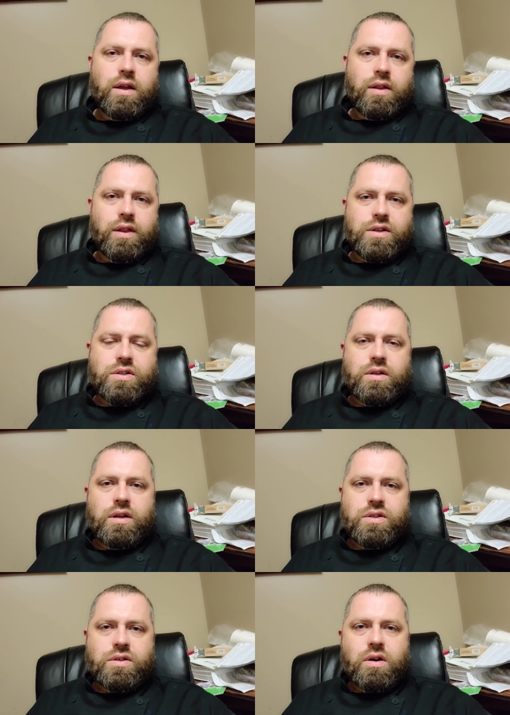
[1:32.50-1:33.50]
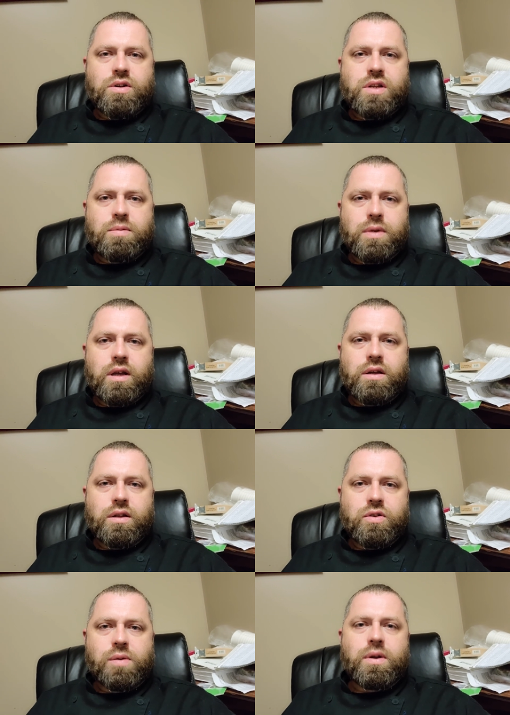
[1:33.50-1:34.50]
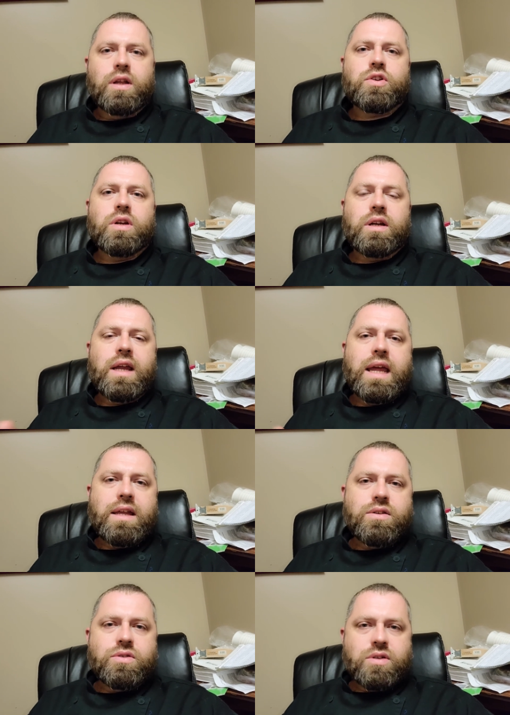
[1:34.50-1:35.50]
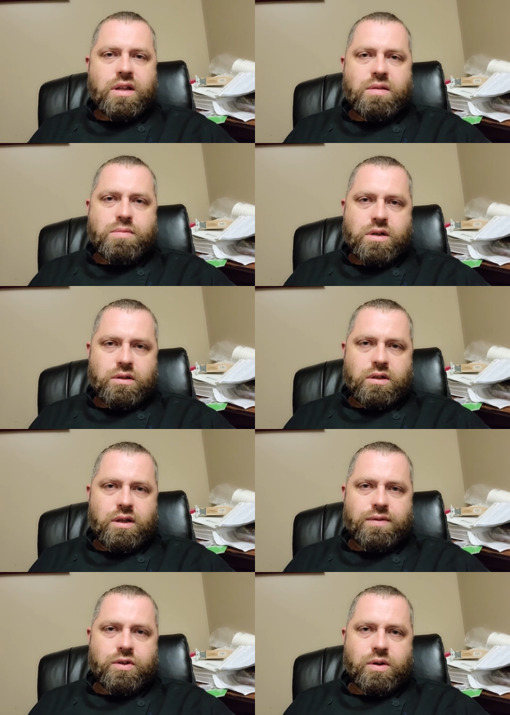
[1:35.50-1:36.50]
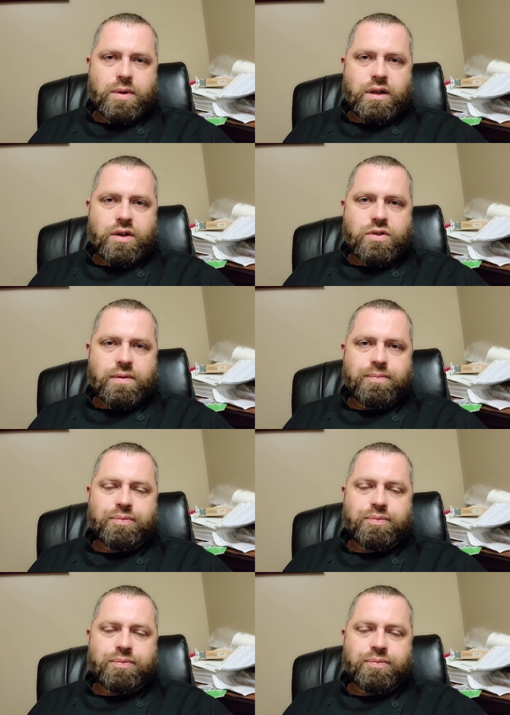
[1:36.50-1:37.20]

They it starts at the beginning of the tribulation and it ends in the middle of the tribulation.